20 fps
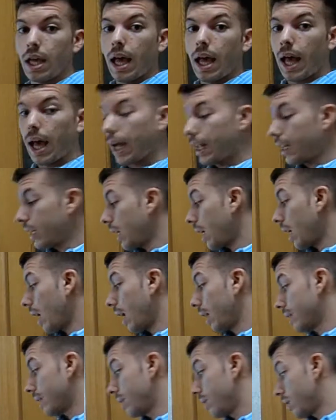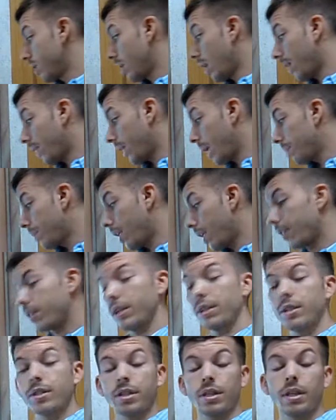and at a depth that
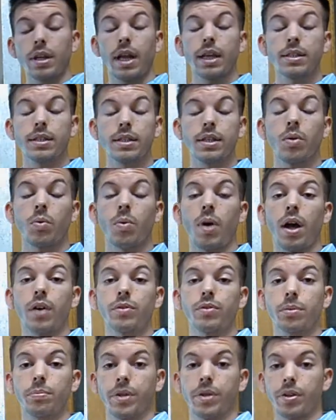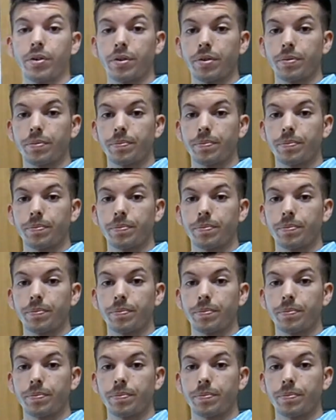is 90-100 meters.